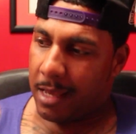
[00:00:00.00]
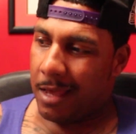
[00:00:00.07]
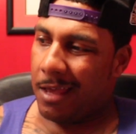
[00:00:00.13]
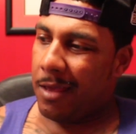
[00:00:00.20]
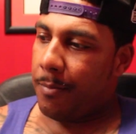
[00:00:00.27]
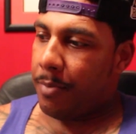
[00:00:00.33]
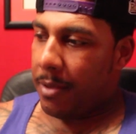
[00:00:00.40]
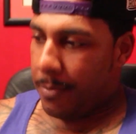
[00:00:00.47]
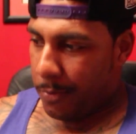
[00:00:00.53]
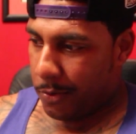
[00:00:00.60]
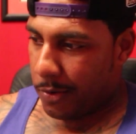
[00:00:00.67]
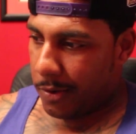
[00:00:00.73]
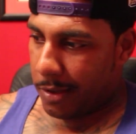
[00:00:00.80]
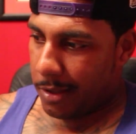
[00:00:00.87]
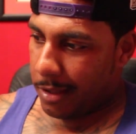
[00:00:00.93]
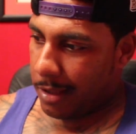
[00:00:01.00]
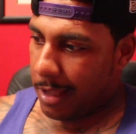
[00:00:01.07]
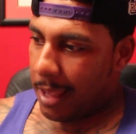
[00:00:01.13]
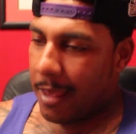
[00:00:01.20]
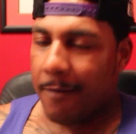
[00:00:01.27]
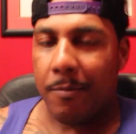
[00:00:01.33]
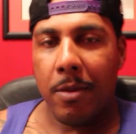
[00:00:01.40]
I had people
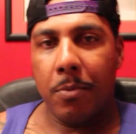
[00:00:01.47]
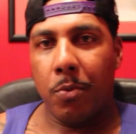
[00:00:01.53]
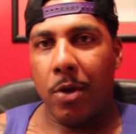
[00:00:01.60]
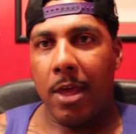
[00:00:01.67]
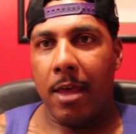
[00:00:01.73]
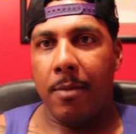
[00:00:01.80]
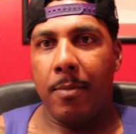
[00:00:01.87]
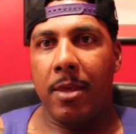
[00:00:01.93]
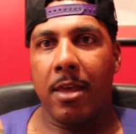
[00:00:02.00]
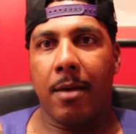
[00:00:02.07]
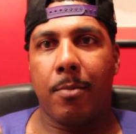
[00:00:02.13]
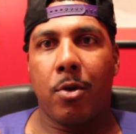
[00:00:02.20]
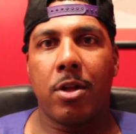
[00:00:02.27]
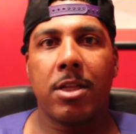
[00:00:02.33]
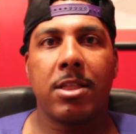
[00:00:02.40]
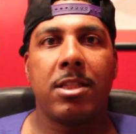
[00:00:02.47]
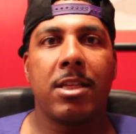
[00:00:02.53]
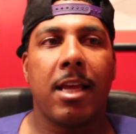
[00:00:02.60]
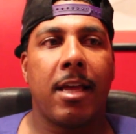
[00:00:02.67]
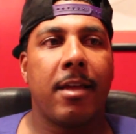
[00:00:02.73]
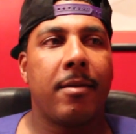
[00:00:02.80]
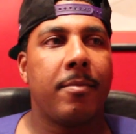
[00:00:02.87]
hitting me up all the
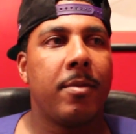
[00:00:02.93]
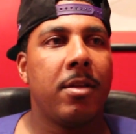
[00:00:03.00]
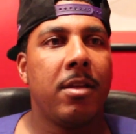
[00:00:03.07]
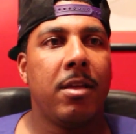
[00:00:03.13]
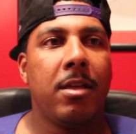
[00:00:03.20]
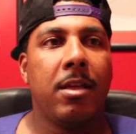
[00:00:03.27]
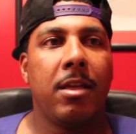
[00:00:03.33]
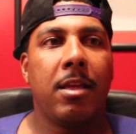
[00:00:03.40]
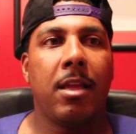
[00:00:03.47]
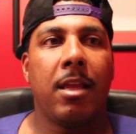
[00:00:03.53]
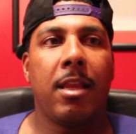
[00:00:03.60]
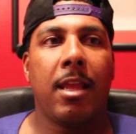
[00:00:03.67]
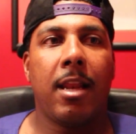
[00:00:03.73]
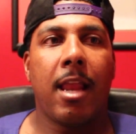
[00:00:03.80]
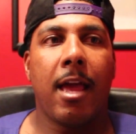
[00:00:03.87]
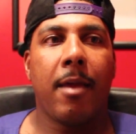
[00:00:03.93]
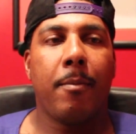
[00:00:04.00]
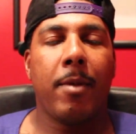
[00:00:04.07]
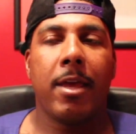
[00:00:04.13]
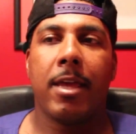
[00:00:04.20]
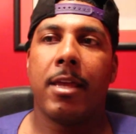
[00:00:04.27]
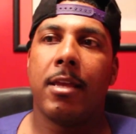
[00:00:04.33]
time, and they like,
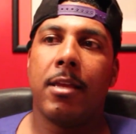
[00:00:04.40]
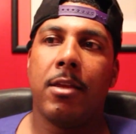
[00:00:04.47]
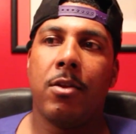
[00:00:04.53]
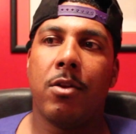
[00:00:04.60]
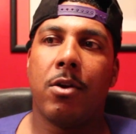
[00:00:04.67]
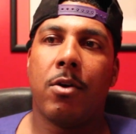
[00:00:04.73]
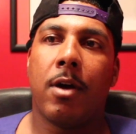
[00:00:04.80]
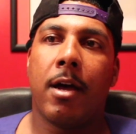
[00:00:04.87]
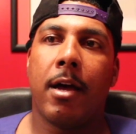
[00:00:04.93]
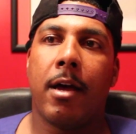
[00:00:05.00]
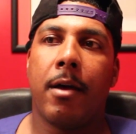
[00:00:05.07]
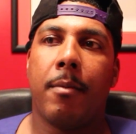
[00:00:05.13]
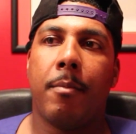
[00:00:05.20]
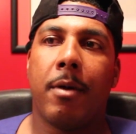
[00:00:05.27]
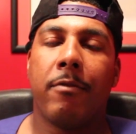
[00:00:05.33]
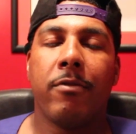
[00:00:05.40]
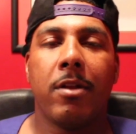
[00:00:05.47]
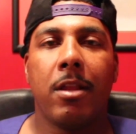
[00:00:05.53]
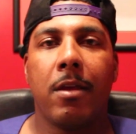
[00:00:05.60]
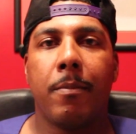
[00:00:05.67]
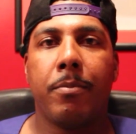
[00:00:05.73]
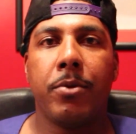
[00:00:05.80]
man, you know, I
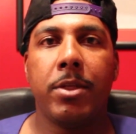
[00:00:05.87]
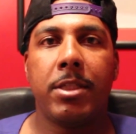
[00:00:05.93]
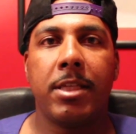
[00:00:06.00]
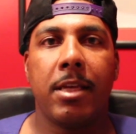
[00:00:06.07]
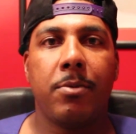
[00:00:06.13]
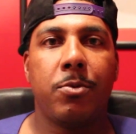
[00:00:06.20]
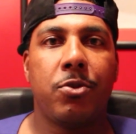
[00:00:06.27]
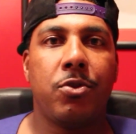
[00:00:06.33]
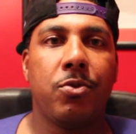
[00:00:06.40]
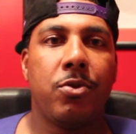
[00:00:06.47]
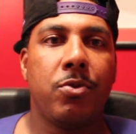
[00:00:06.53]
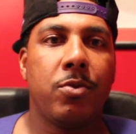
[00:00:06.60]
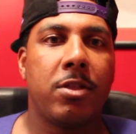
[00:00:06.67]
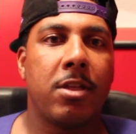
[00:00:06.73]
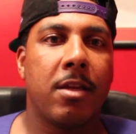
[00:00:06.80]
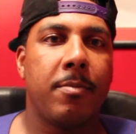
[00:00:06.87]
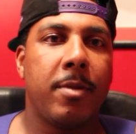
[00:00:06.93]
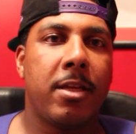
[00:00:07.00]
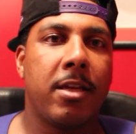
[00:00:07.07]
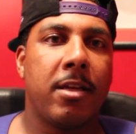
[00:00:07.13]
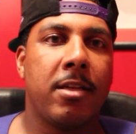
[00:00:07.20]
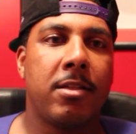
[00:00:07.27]
really appreciate what you do, son,
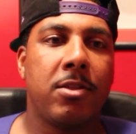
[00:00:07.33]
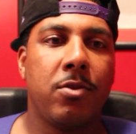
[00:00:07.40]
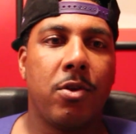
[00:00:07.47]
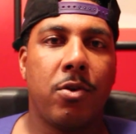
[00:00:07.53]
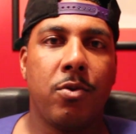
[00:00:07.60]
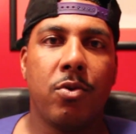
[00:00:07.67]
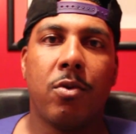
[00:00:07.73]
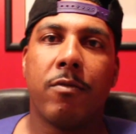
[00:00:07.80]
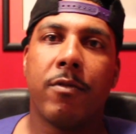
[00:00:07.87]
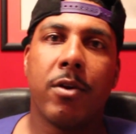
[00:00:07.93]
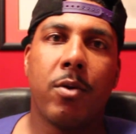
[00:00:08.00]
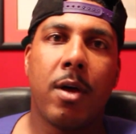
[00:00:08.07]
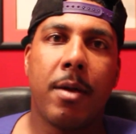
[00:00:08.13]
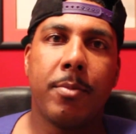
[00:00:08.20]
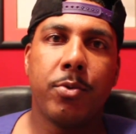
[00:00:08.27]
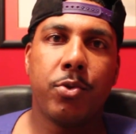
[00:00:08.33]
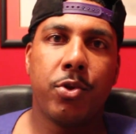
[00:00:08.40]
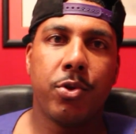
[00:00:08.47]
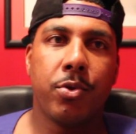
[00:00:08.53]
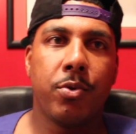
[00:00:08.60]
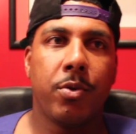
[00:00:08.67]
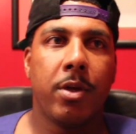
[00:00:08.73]
because, you know, you're a real humble
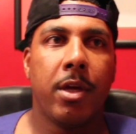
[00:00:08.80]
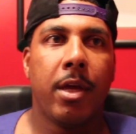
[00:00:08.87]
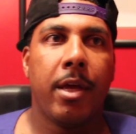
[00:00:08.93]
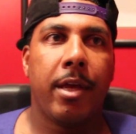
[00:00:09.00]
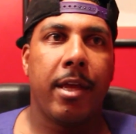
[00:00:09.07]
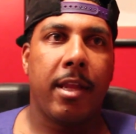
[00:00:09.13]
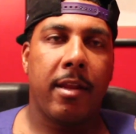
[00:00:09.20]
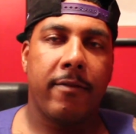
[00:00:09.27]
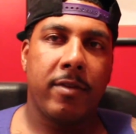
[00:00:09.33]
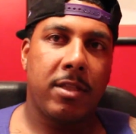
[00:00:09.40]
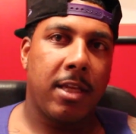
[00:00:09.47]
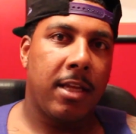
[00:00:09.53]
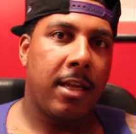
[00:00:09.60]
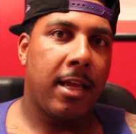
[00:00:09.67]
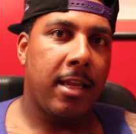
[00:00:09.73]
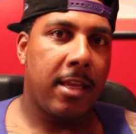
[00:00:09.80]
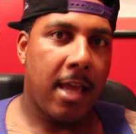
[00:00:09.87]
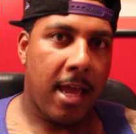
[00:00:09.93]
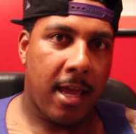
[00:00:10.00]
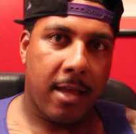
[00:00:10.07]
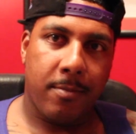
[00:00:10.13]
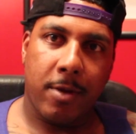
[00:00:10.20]
dude and everything like
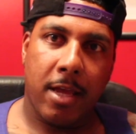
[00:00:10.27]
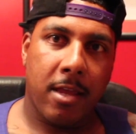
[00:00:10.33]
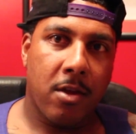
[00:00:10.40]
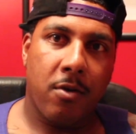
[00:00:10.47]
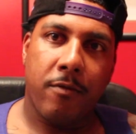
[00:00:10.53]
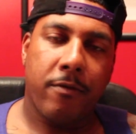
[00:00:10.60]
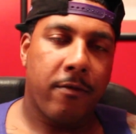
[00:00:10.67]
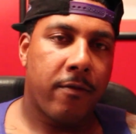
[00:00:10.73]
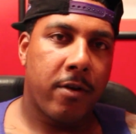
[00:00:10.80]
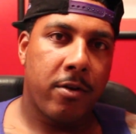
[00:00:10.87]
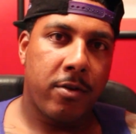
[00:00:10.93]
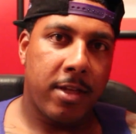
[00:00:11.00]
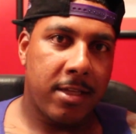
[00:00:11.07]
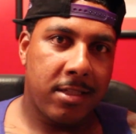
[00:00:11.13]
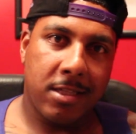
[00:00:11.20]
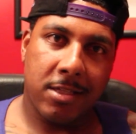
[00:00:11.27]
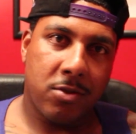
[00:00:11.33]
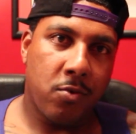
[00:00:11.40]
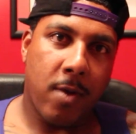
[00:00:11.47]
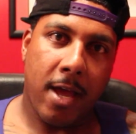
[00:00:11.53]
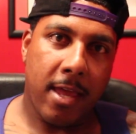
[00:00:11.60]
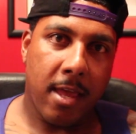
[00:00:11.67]
that. I'm like, yo, for real, that's just
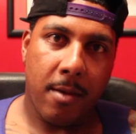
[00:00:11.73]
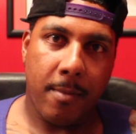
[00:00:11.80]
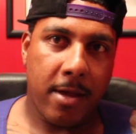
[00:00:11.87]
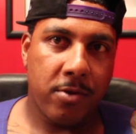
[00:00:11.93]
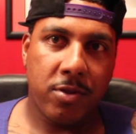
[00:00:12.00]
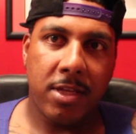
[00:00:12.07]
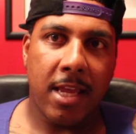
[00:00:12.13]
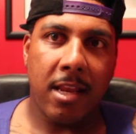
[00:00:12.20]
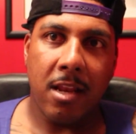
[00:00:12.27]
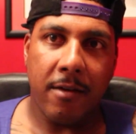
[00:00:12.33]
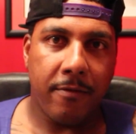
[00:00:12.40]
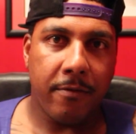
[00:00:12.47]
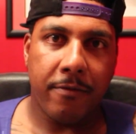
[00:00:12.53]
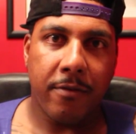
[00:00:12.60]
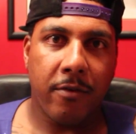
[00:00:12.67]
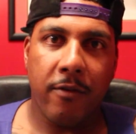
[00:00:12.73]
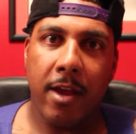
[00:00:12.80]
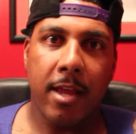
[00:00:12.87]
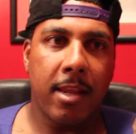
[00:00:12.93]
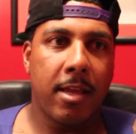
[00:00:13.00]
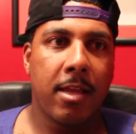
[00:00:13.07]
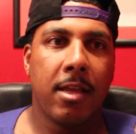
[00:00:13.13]
who I am. I don't take nothing for
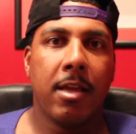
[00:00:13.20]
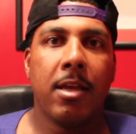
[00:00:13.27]
granted.